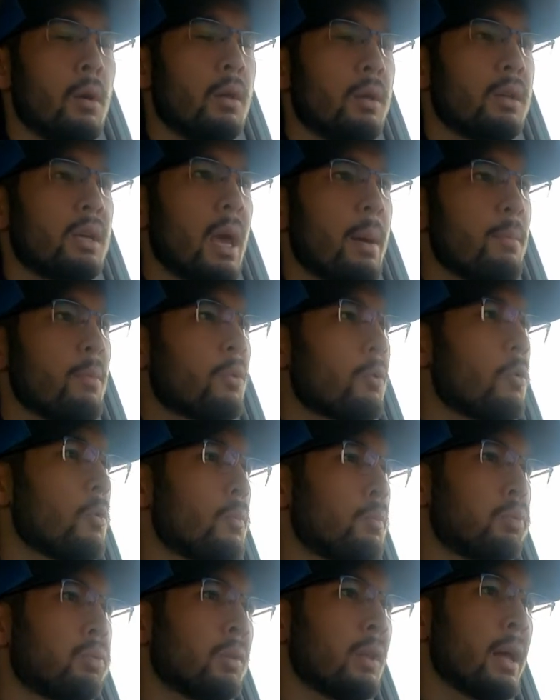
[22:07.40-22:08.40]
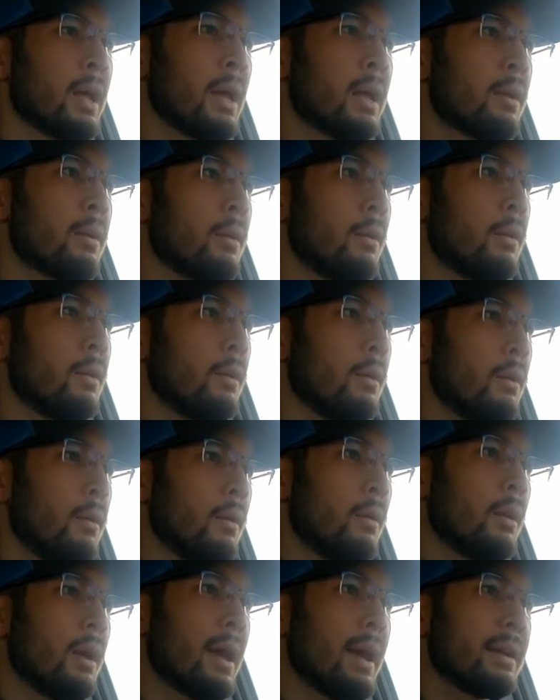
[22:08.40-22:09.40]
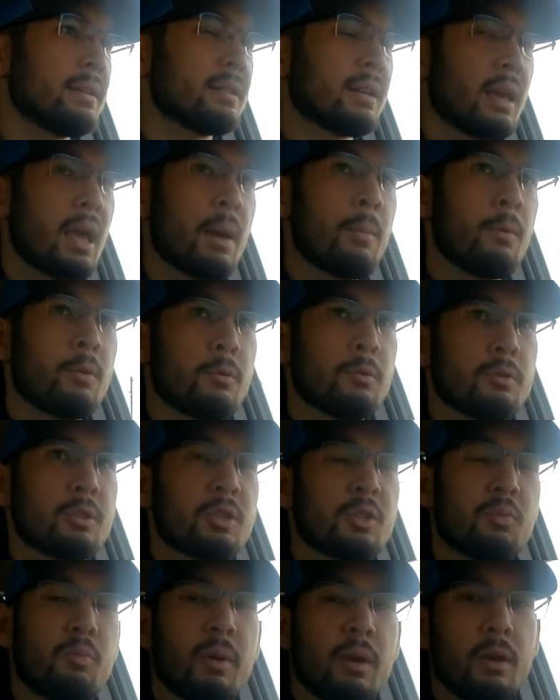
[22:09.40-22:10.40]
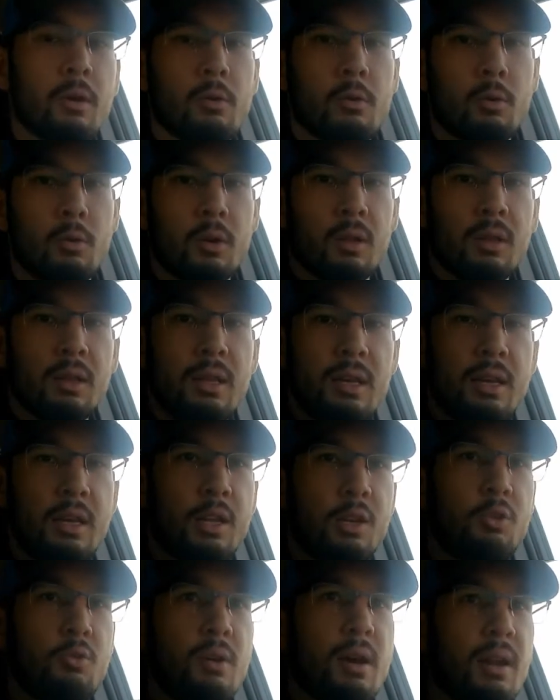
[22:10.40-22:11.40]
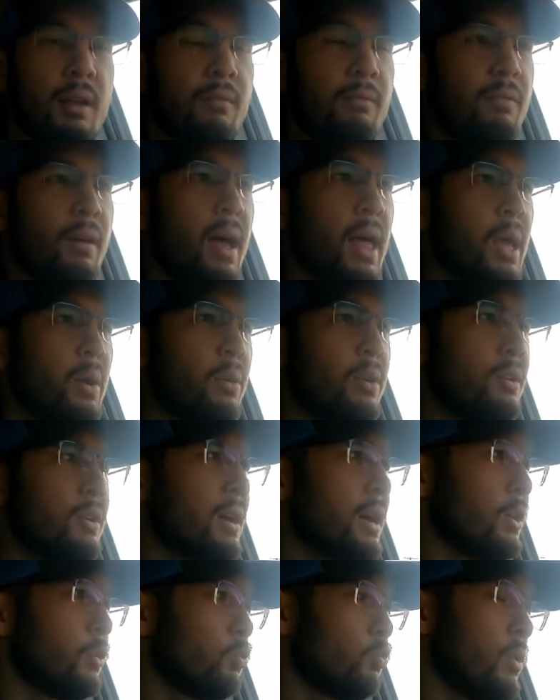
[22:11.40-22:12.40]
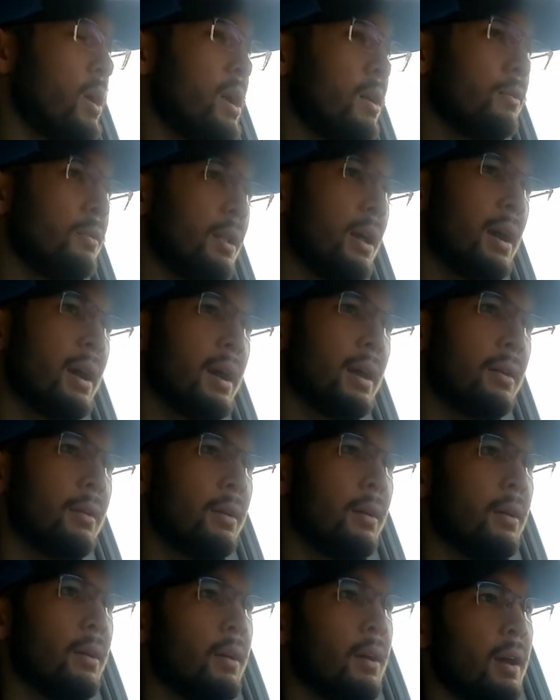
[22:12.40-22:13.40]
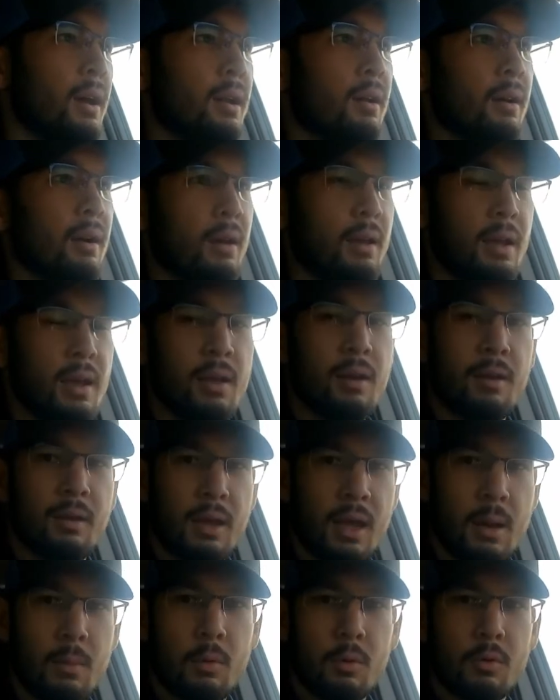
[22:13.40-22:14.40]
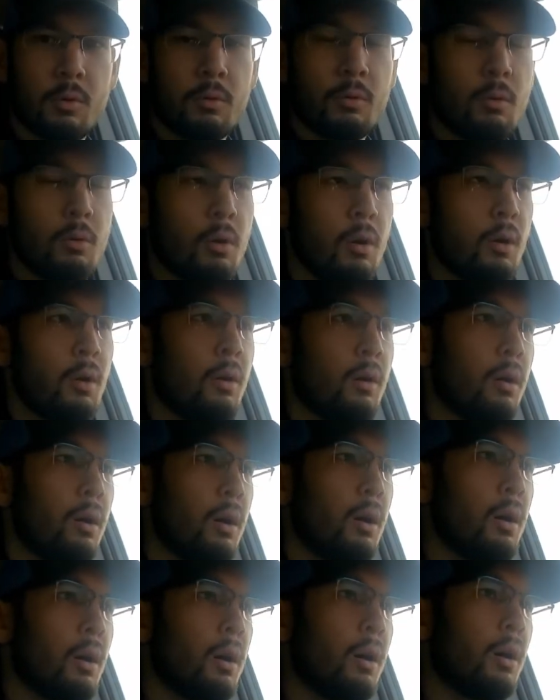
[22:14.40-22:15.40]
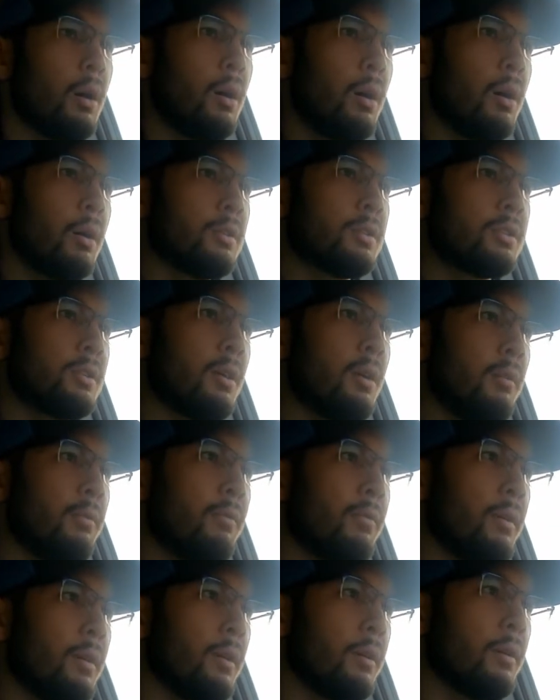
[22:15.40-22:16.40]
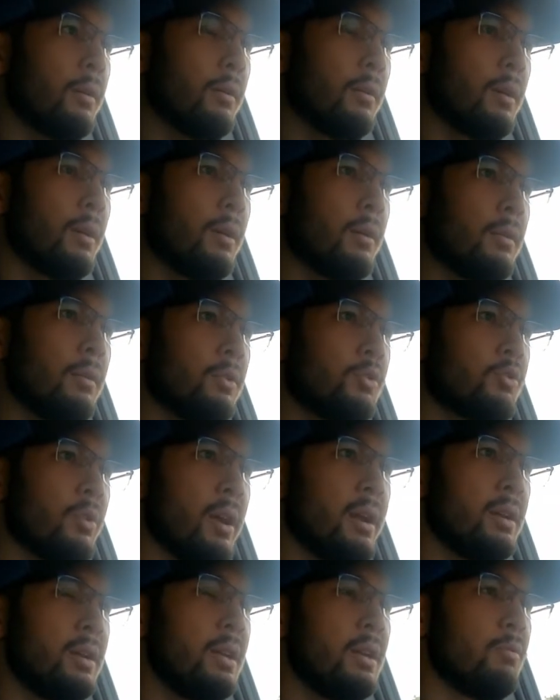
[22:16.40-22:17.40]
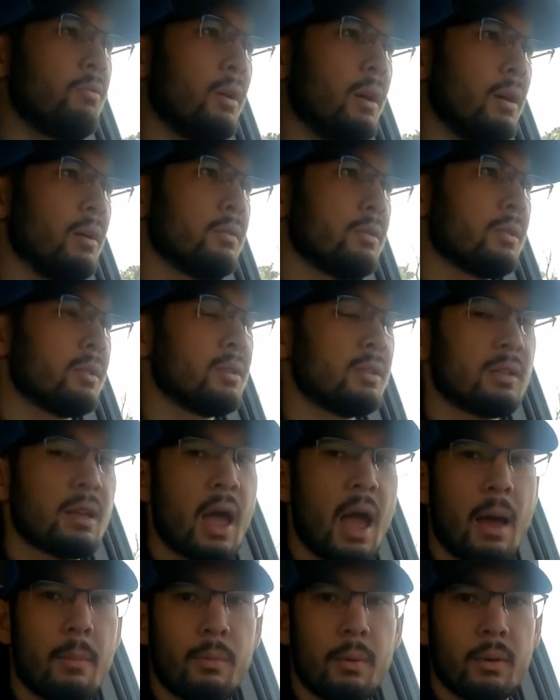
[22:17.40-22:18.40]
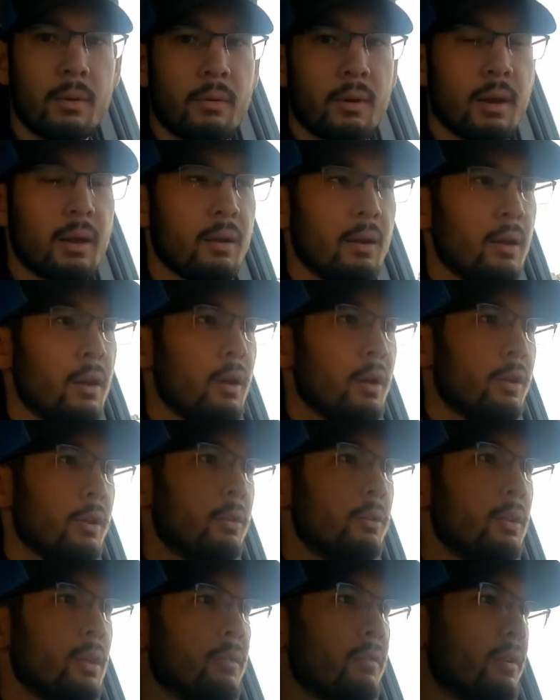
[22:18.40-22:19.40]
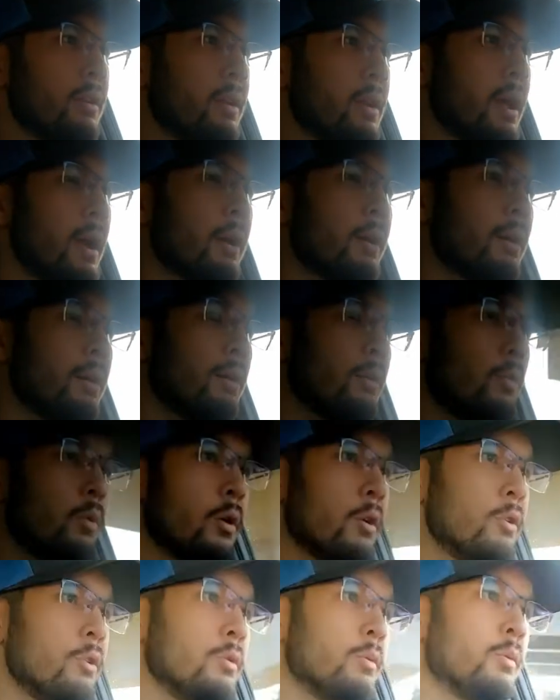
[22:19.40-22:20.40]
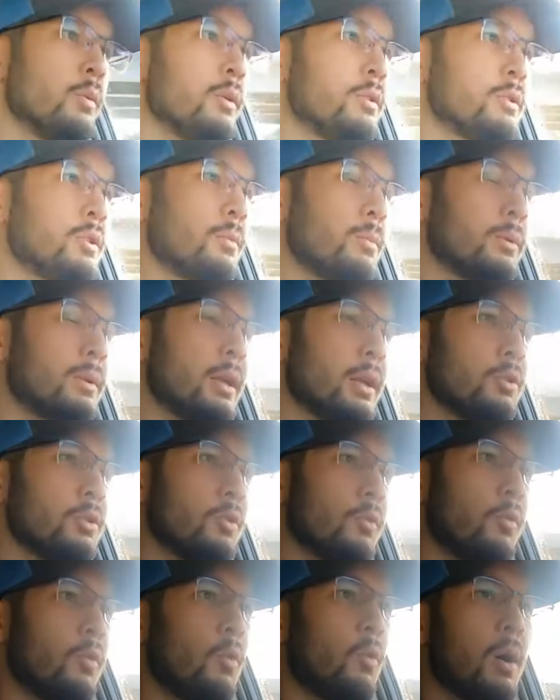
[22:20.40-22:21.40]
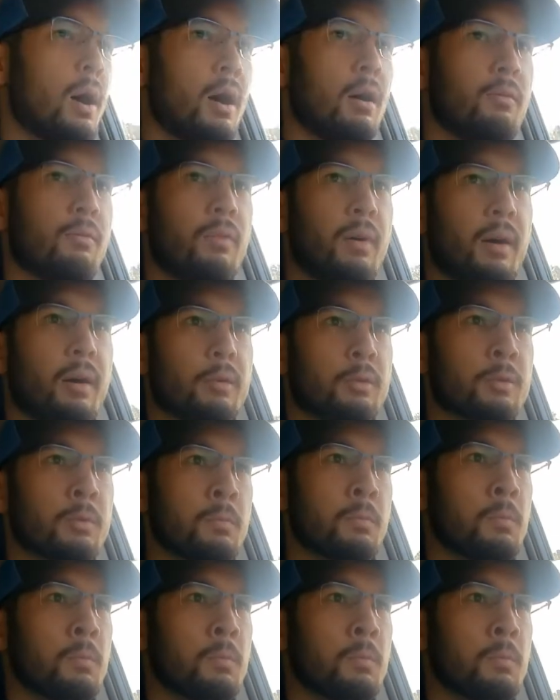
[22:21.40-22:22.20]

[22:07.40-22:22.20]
Chemical plant has a chemical spill or a leak, and you got to evaluate. You got a rail line, and again, chemical stuff there. The train derails. This has happened, right? You live in an area where there's a potential for wildfires.